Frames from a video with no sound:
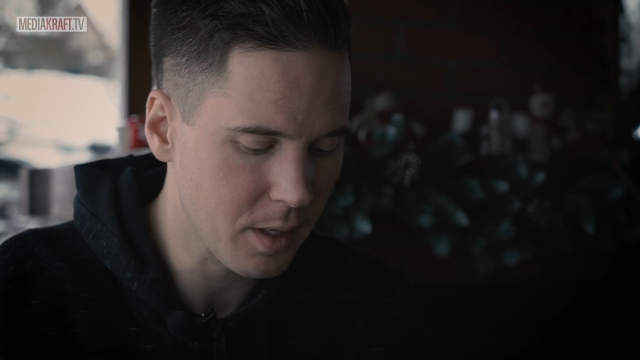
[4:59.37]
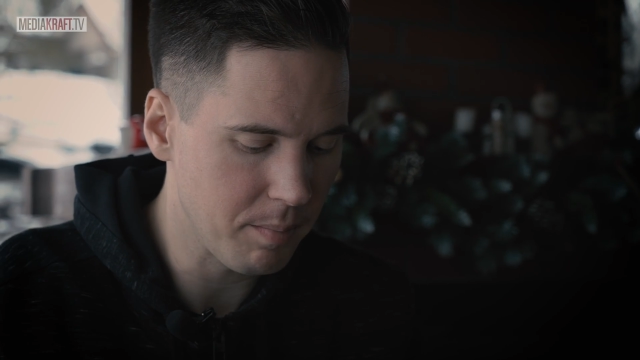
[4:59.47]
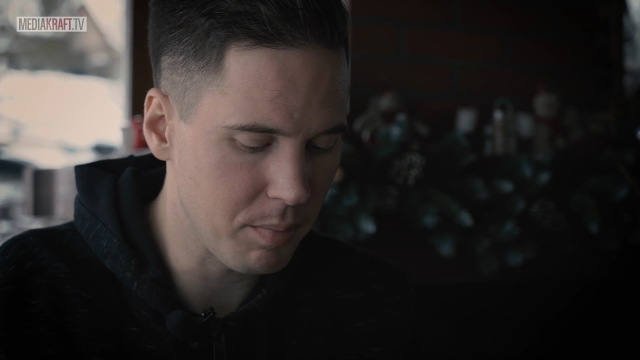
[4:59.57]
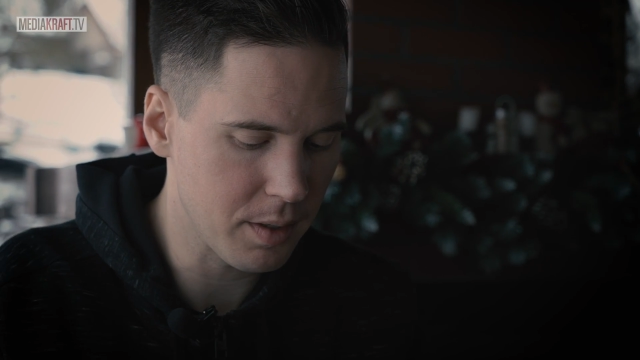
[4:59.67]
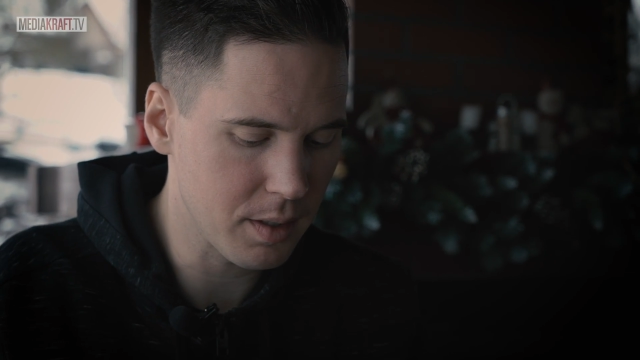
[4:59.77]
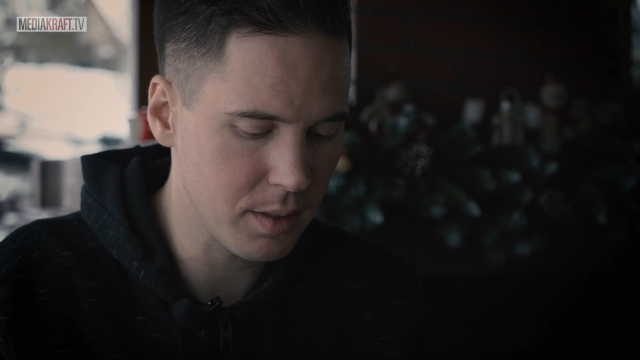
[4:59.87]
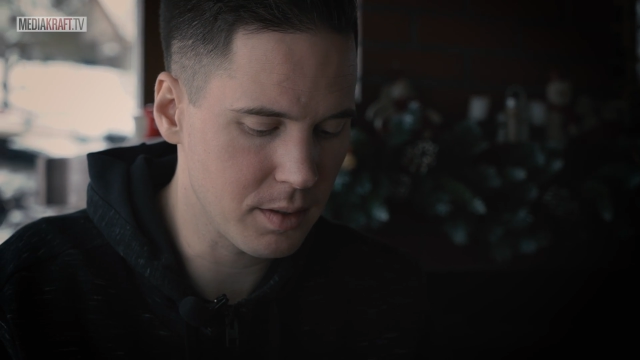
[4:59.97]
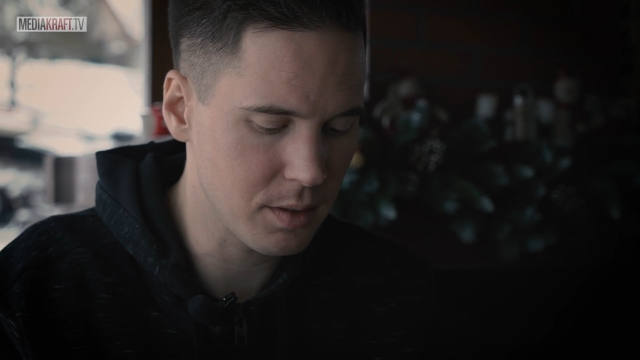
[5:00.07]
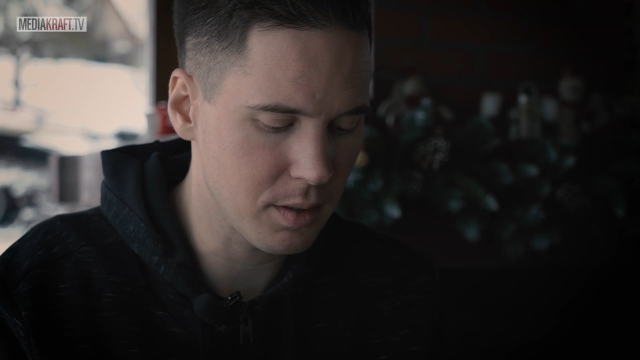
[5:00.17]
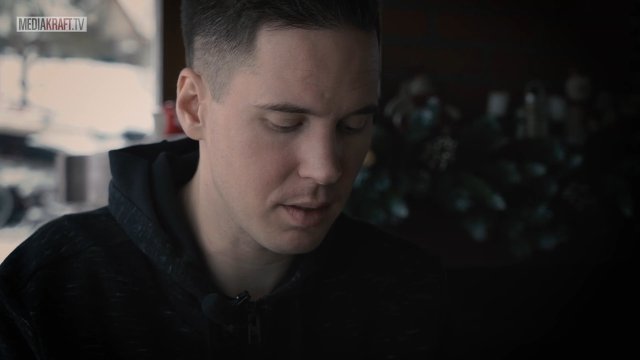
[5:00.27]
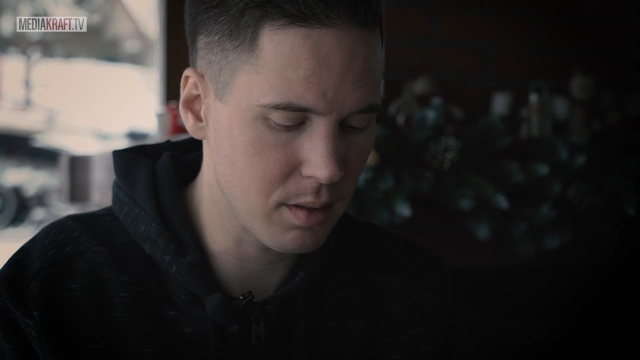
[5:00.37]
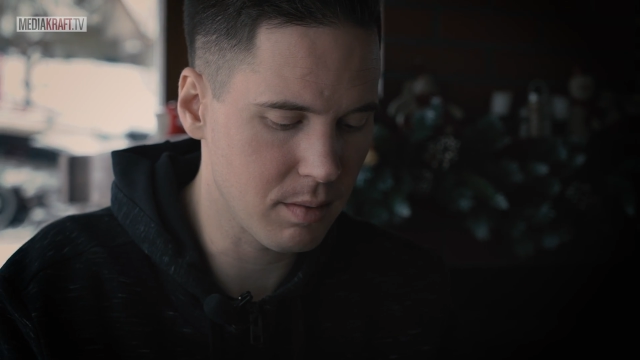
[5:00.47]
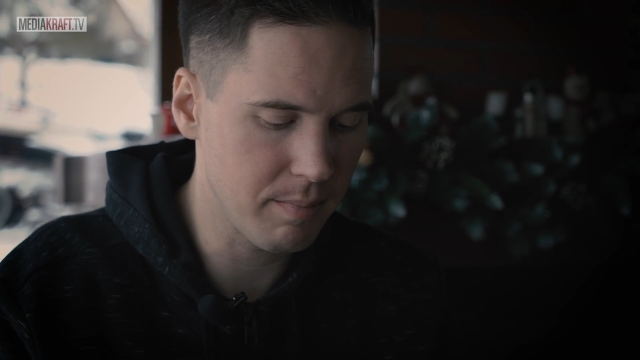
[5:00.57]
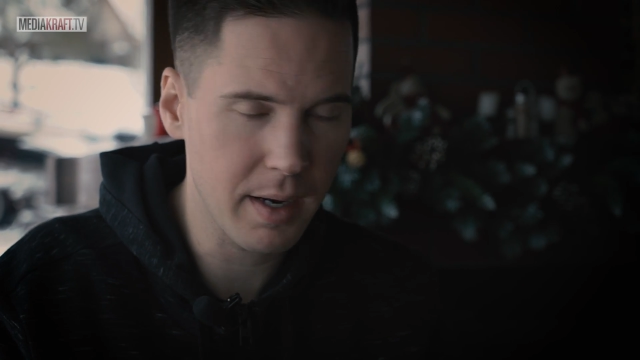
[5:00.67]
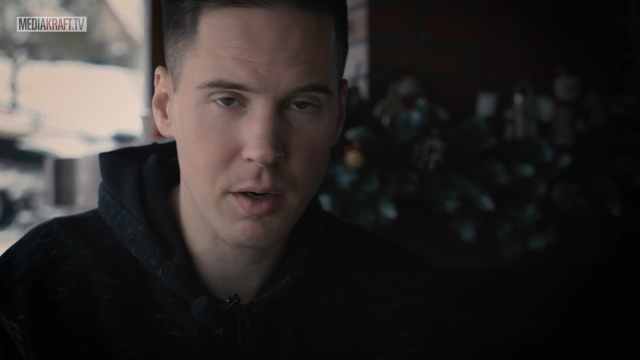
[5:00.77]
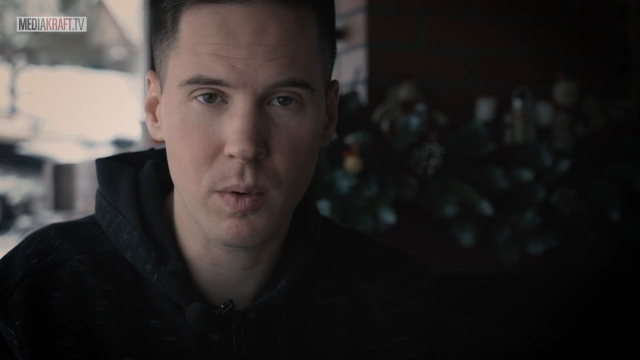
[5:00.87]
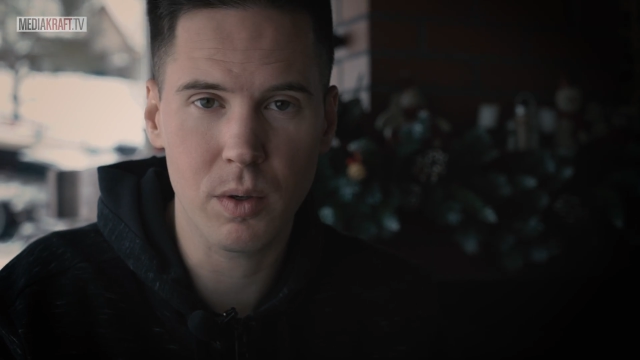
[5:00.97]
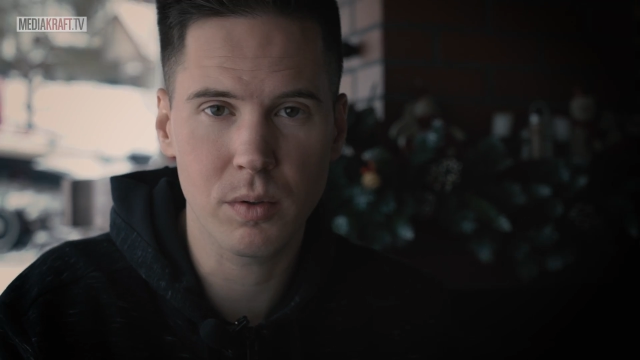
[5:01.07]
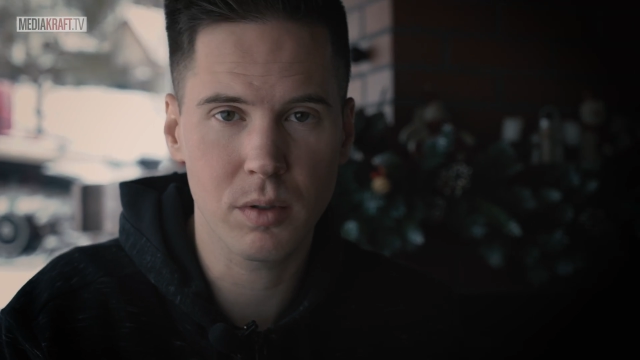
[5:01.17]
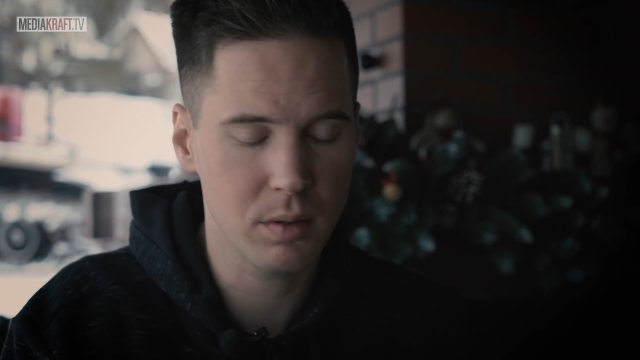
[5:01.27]
but it's
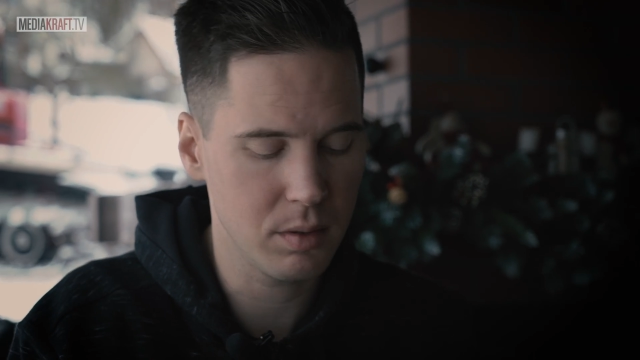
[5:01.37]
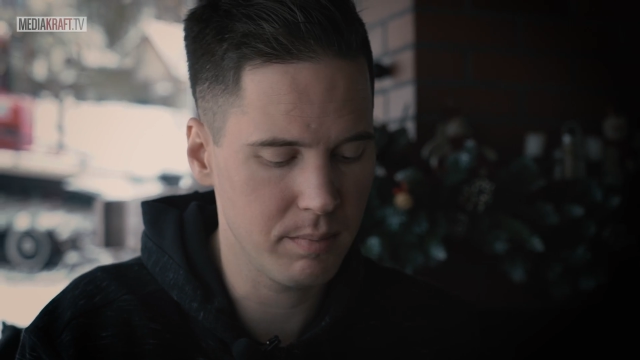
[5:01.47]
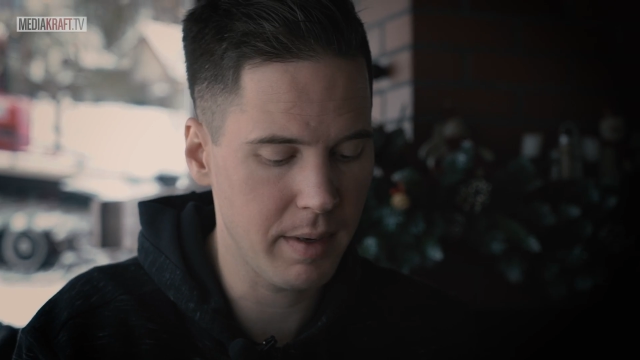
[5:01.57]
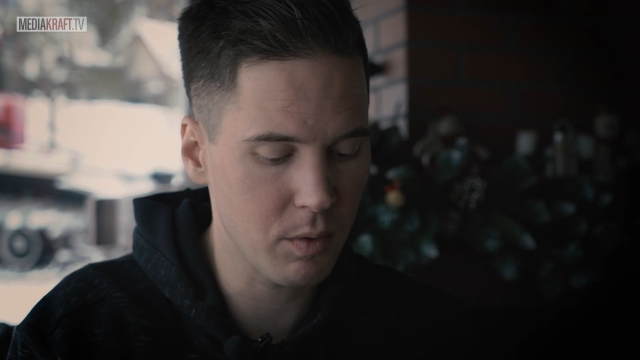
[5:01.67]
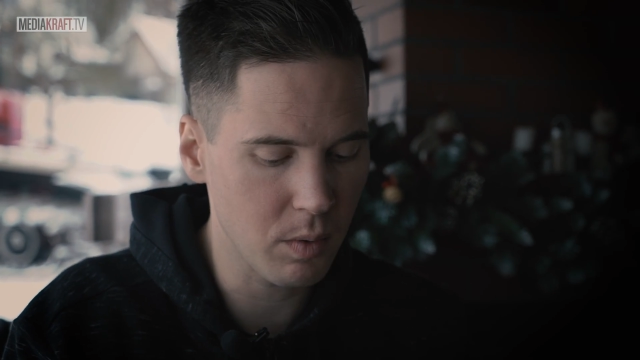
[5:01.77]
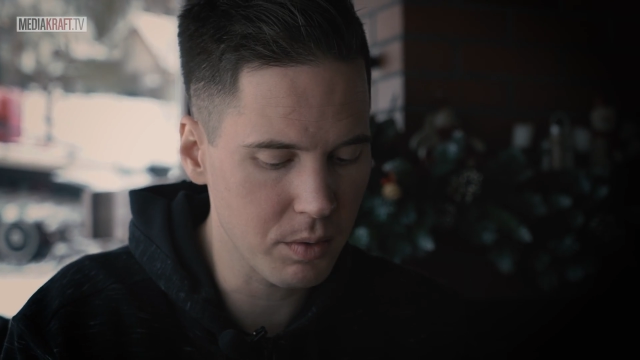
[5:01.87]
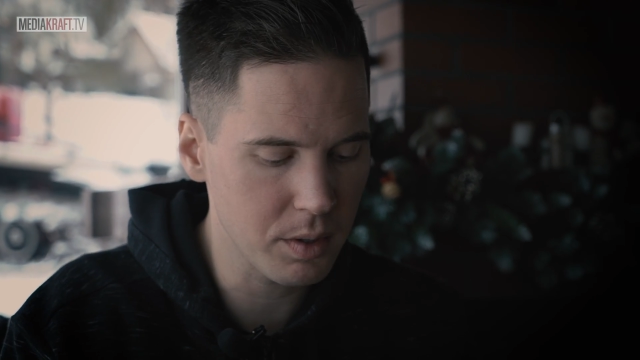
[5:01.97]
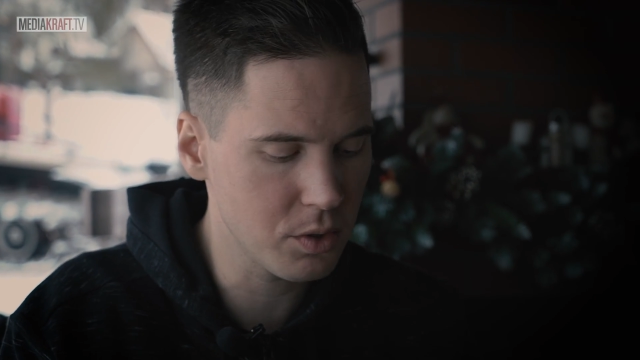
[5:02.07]
macaroni